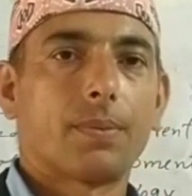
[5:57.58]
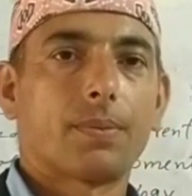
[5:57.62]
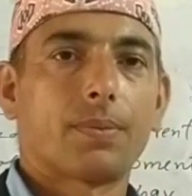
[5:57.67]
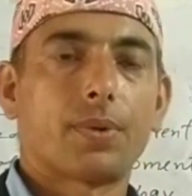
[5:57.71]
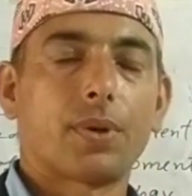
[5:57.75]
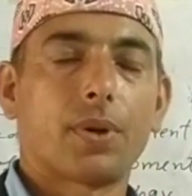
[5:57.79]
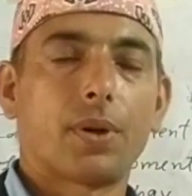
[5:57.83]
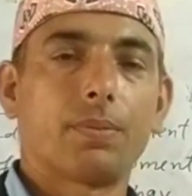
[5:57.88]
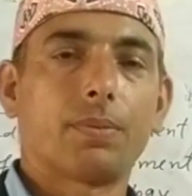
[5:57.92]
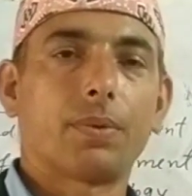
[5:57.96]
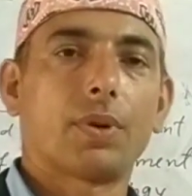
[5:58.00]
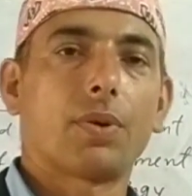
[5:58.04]

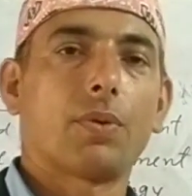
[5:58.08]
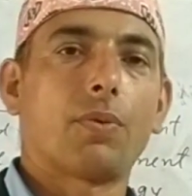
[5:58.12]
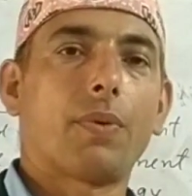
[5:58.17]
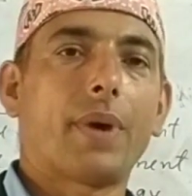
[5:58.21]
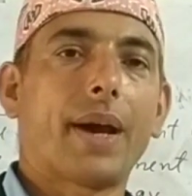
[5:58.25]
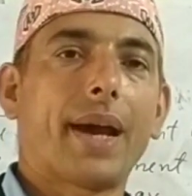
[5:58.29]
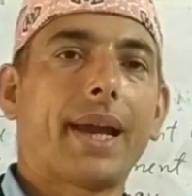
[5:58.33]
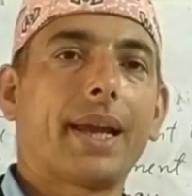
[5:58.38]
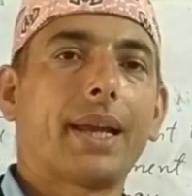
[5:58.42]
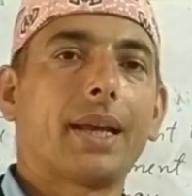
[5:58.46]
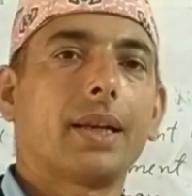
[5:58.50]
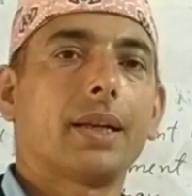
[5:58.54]
from the
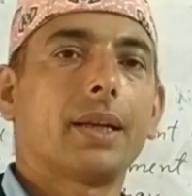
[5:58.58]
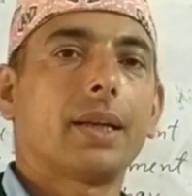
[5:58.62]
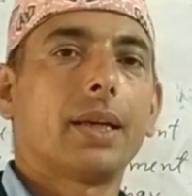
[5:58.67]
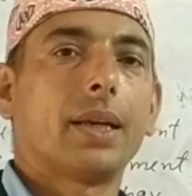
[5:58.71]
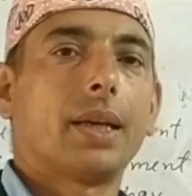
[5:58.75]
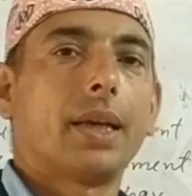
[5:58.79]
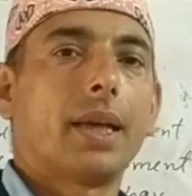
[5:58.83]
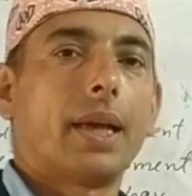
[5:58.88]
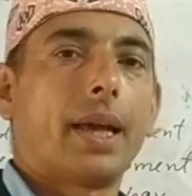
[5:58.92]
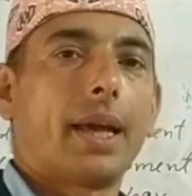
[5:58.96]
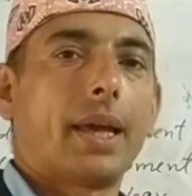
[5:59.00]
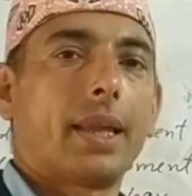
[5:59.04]
wild
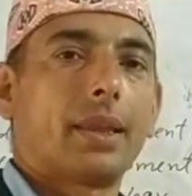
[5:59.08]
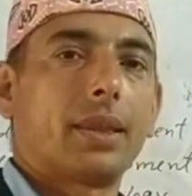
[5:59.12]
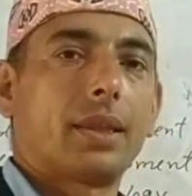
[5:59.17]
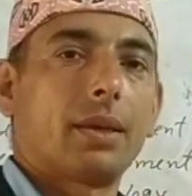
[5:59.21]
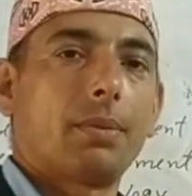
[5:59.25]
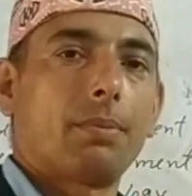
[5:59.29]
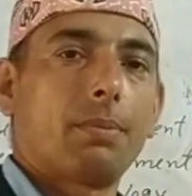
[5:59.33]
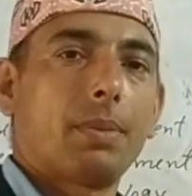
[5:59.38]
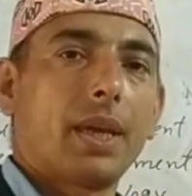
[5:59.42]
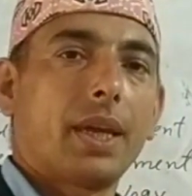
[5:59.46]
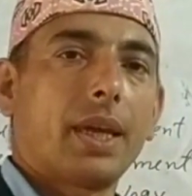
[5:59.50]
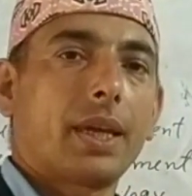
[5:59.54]
and
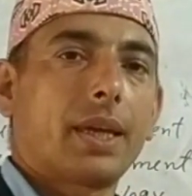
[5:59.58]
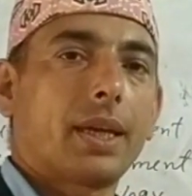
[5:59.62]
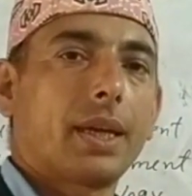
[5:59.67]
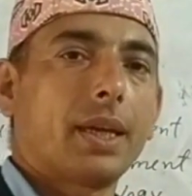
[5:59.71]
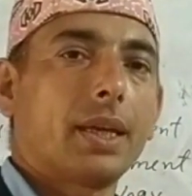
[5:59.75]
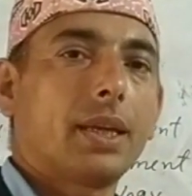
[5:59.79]
they make